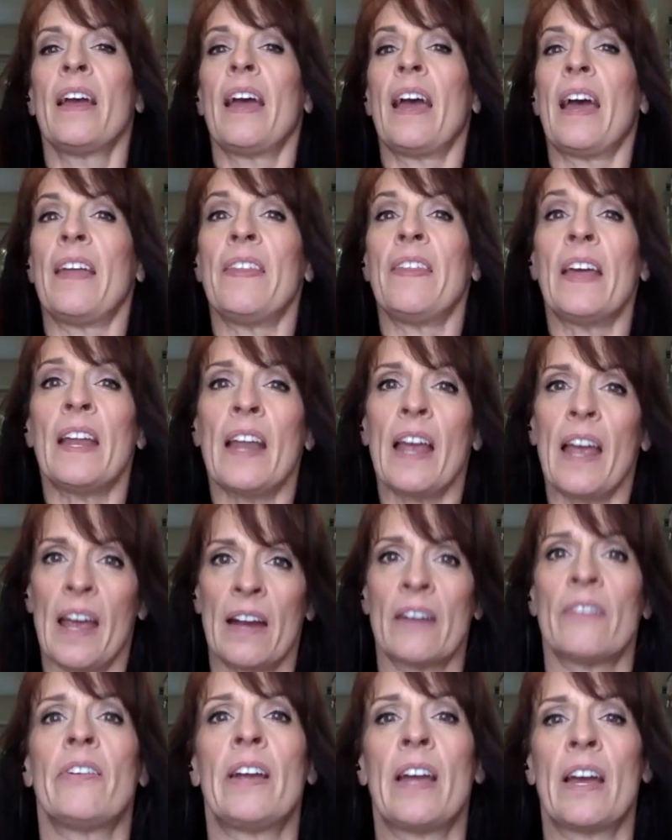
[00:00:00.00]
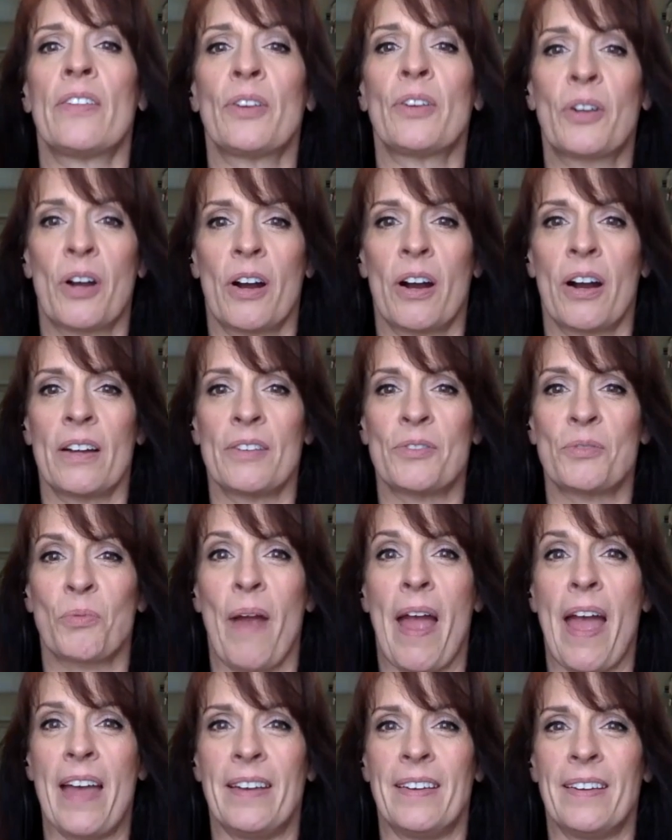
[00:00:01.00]
And then every other car is
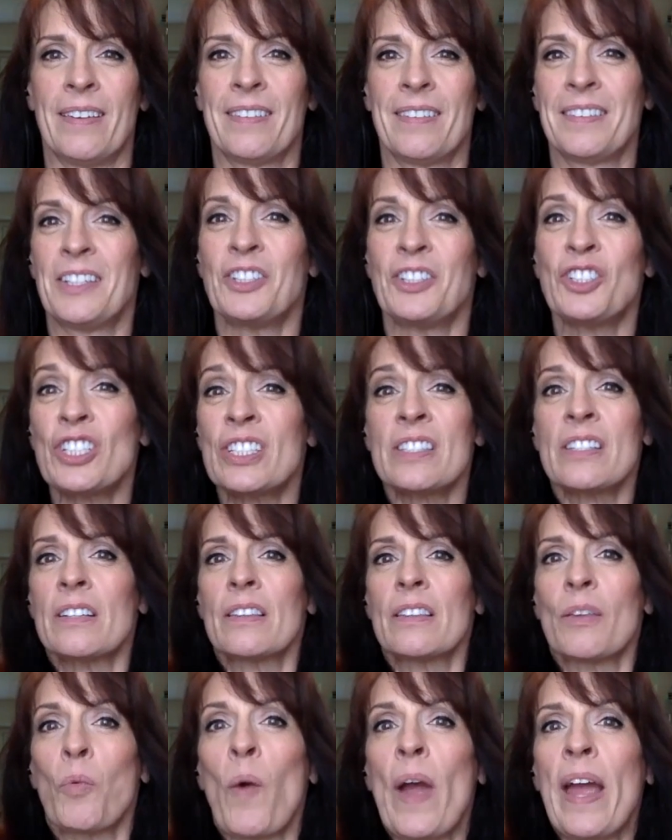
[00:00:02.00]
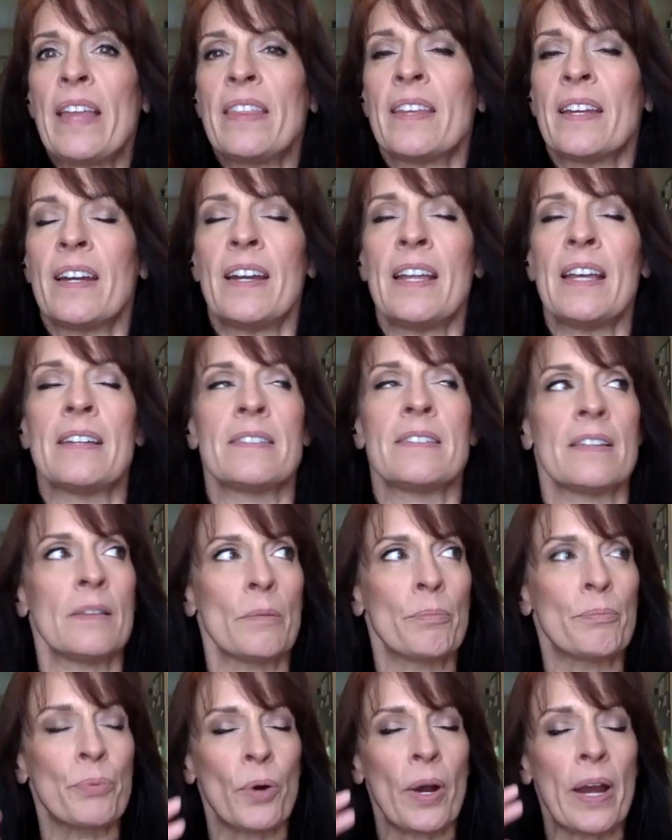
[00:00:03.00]
red. There's just the way that it is. And
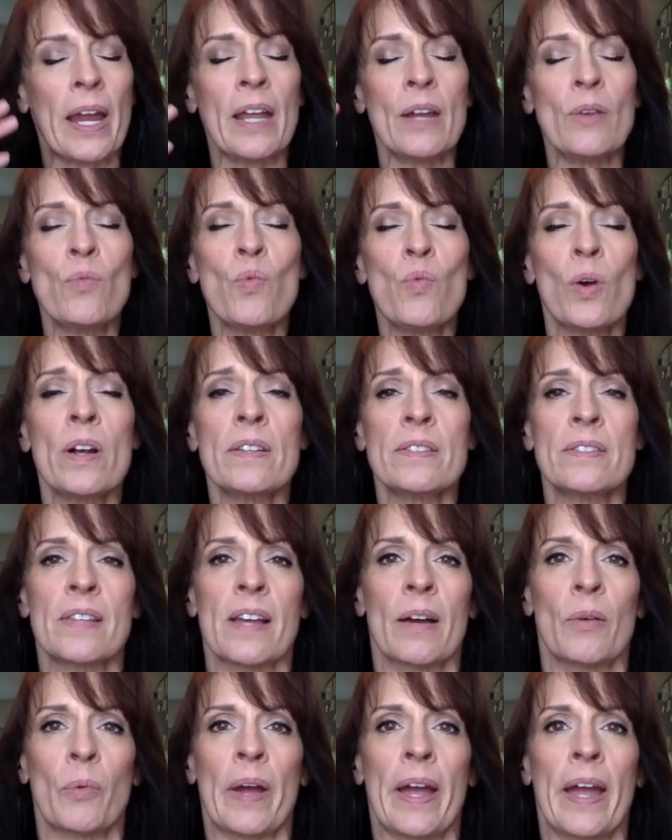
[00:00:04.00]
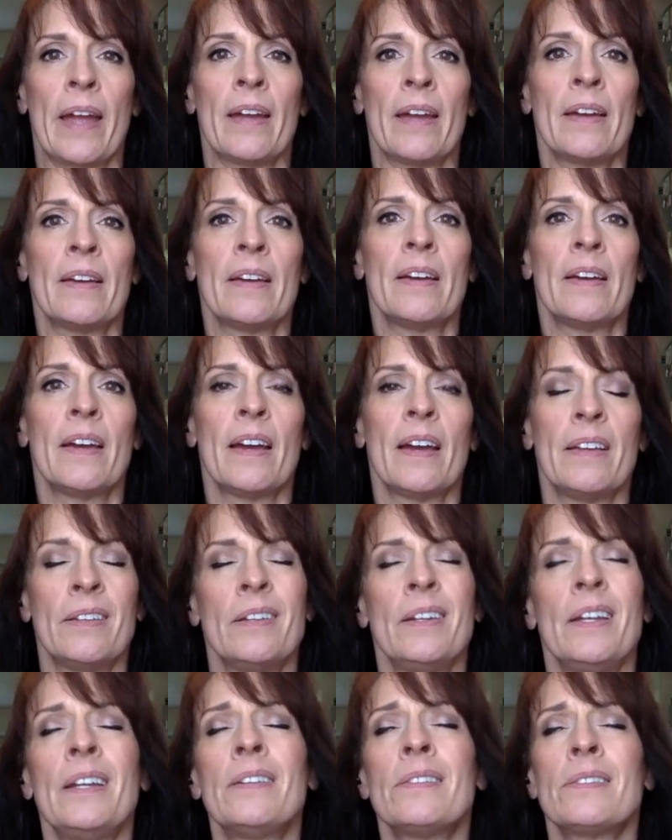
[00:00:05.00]
the brain works that way. And you
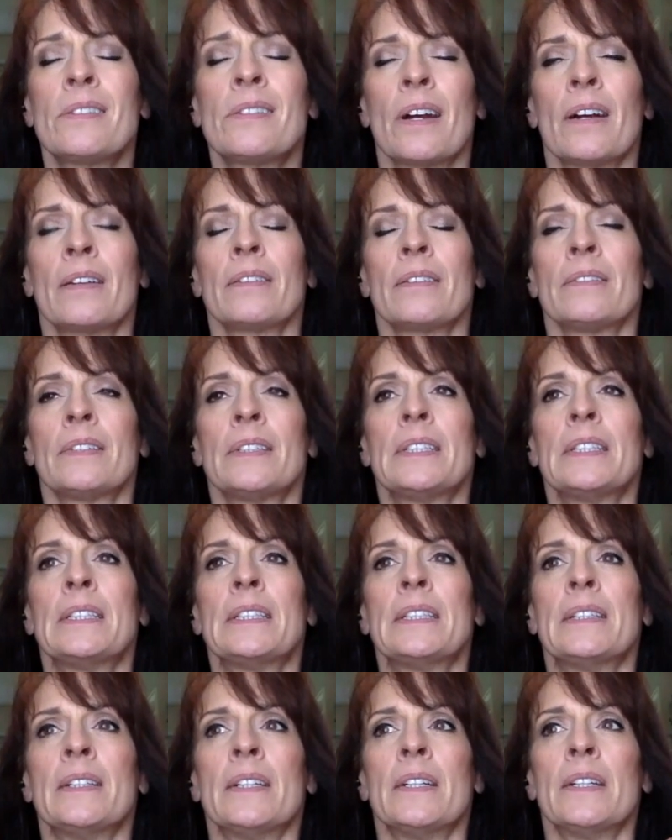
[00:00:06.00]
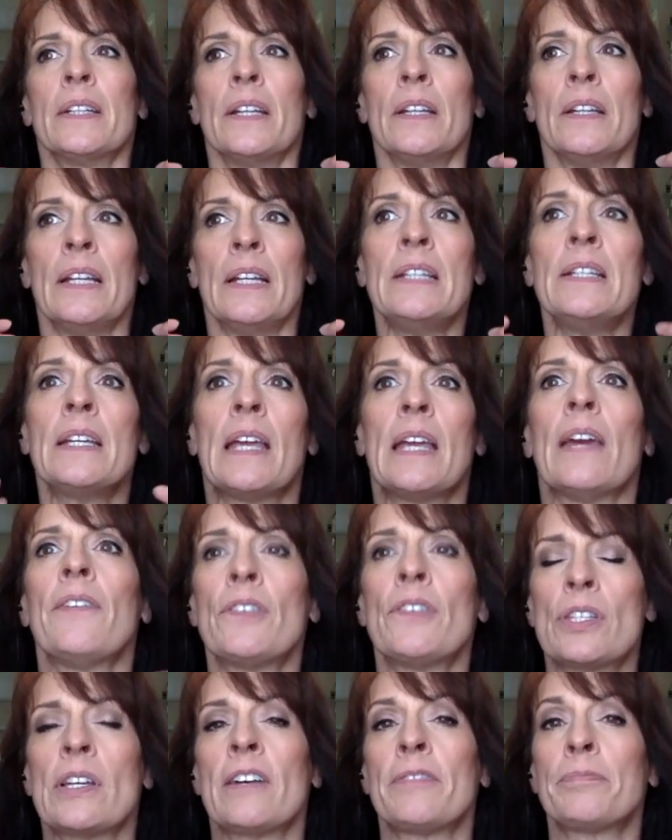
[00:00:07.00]
need to give
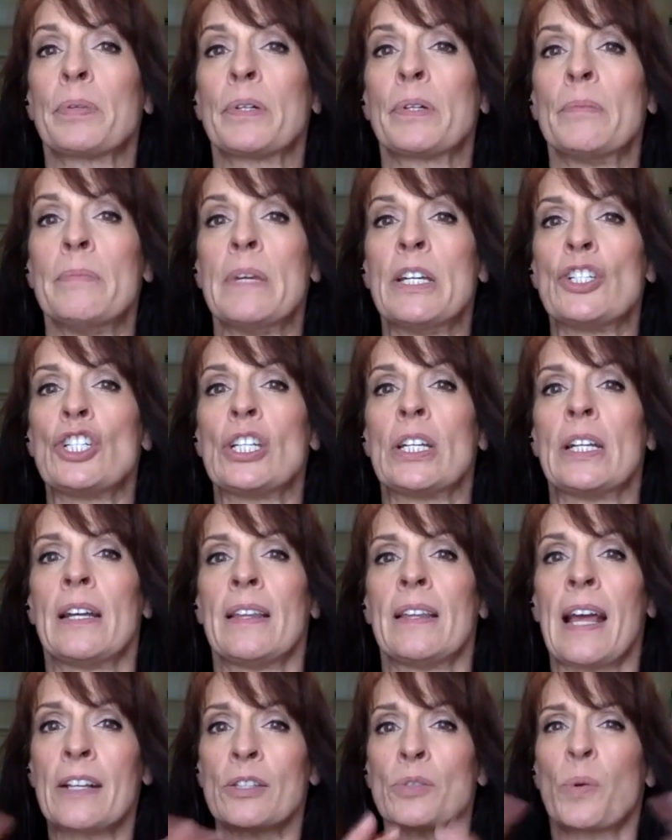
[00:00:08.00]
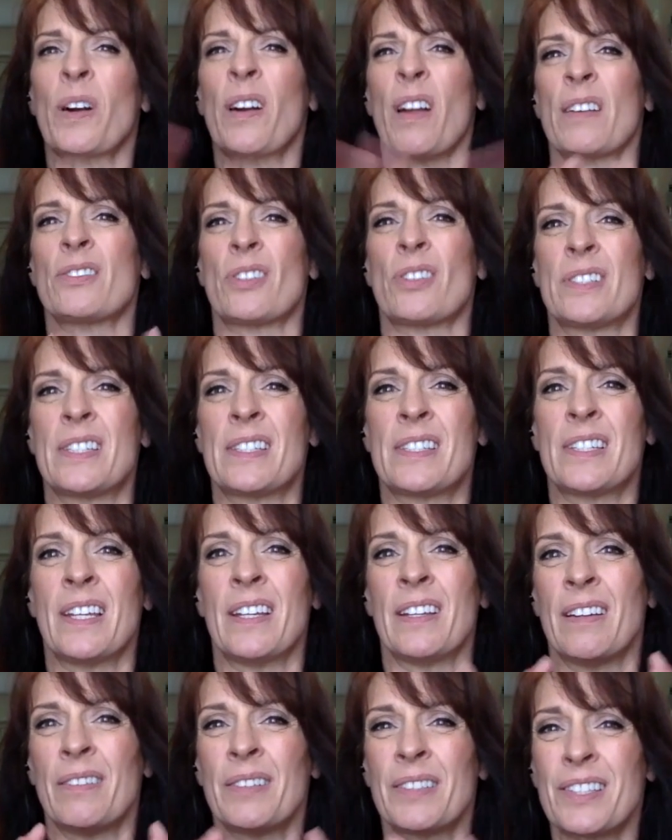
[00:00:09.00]
yourself permission. And that's where it all starts.
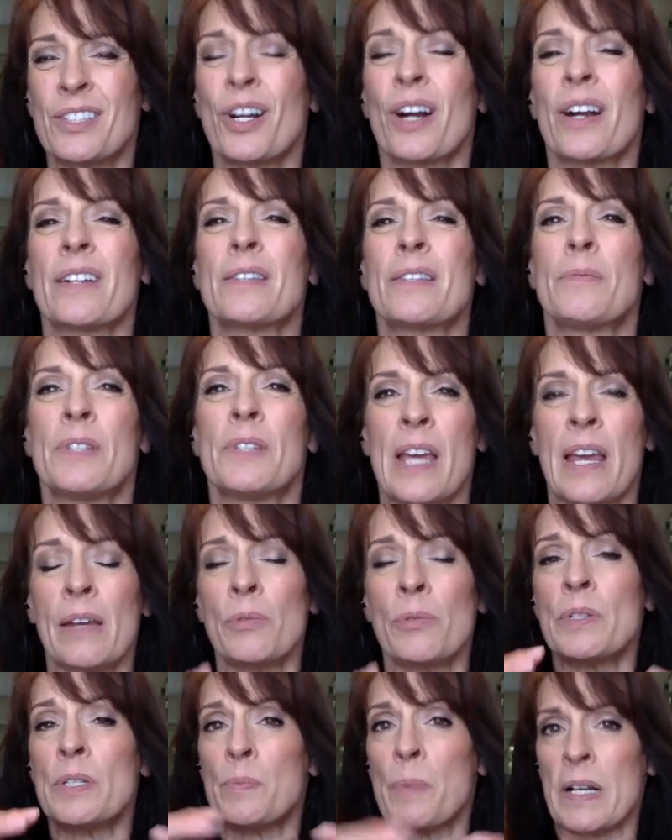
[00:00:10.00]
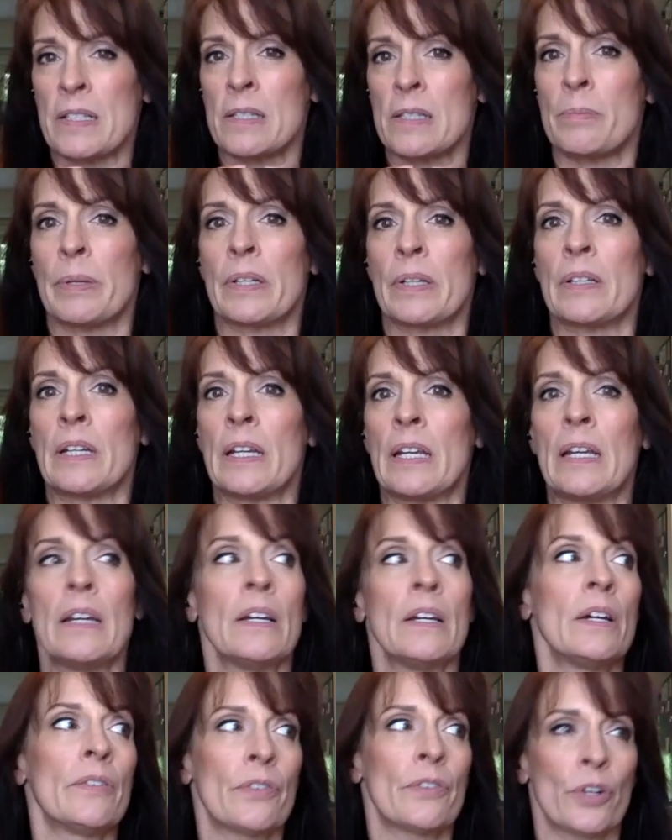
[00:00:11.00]
It starts. Take responsibility
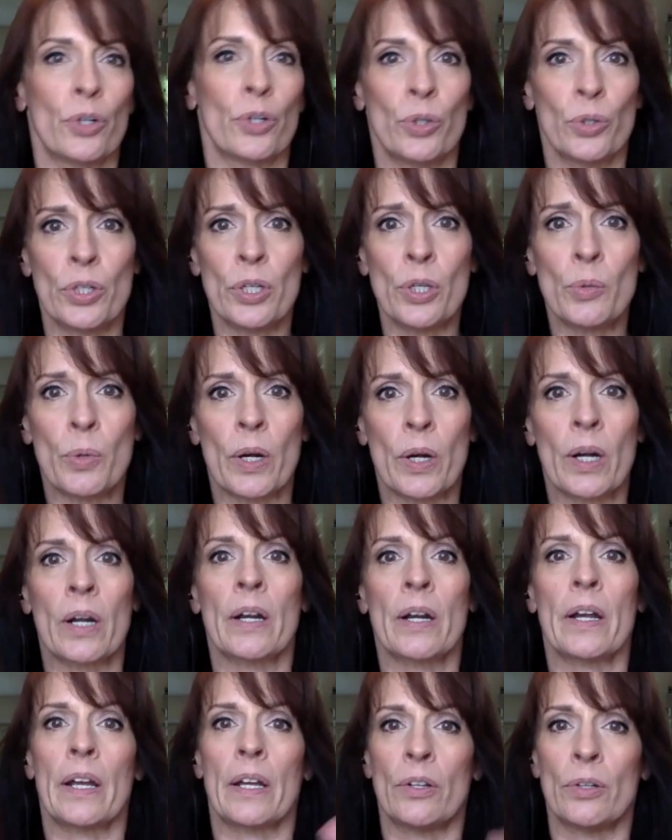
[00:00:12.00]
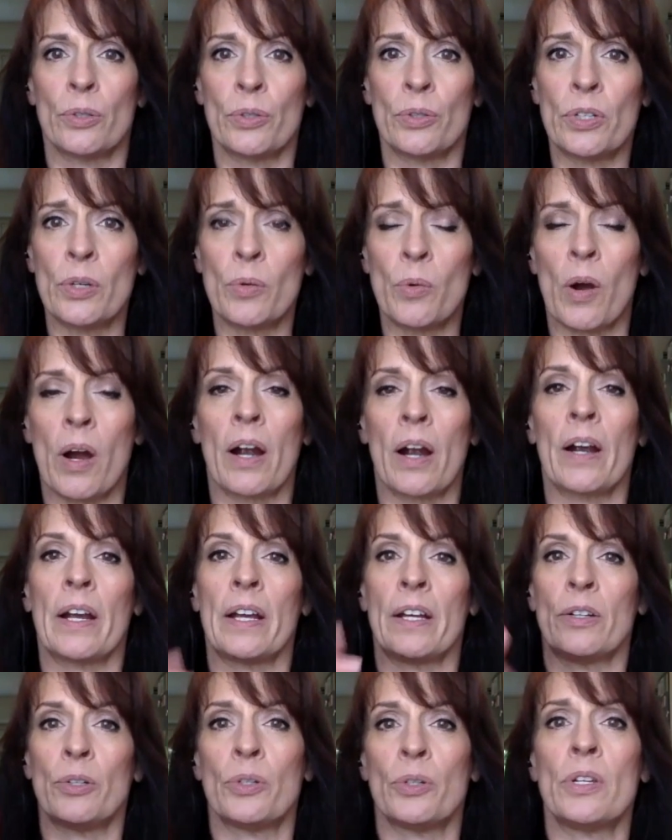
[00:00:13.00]
for who you were and who you are
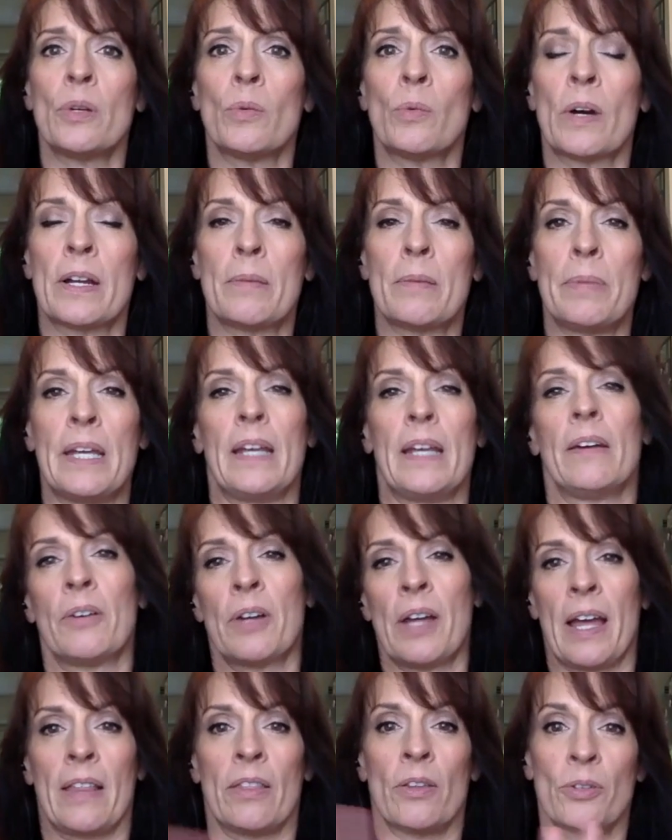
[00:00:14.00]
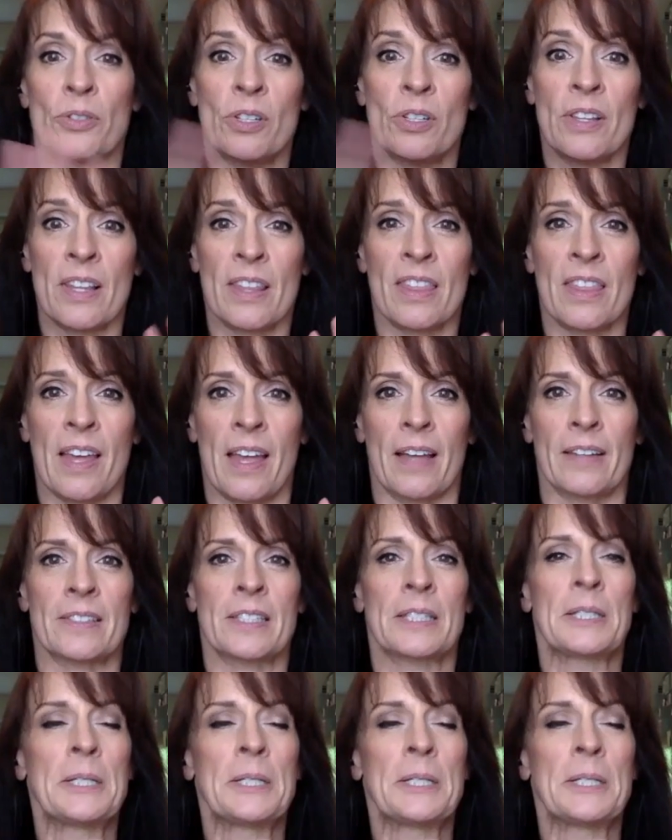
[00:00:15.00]
and who you want to be. Okay, those are the things.